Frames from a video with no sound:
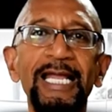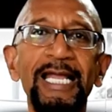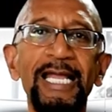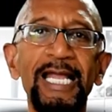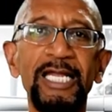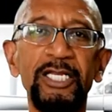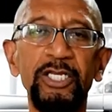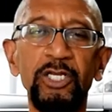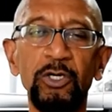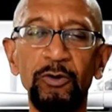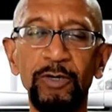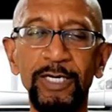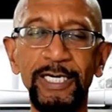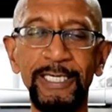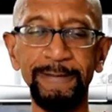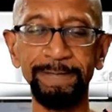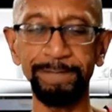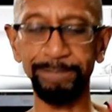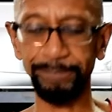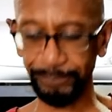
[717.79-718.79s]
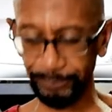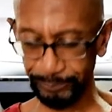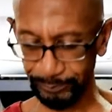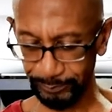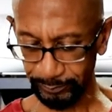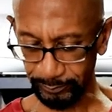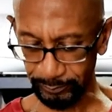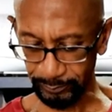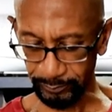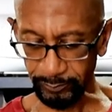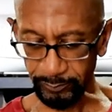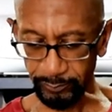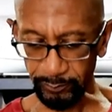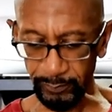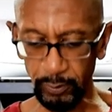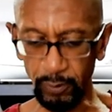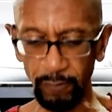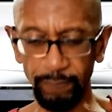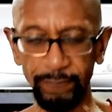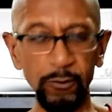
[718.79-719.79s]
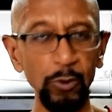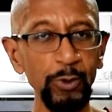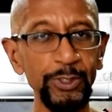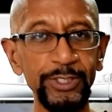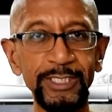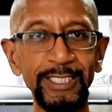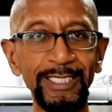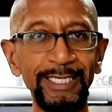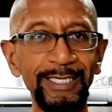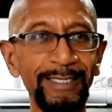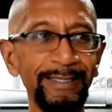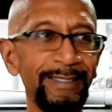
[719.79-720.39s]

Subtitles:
and your fruits.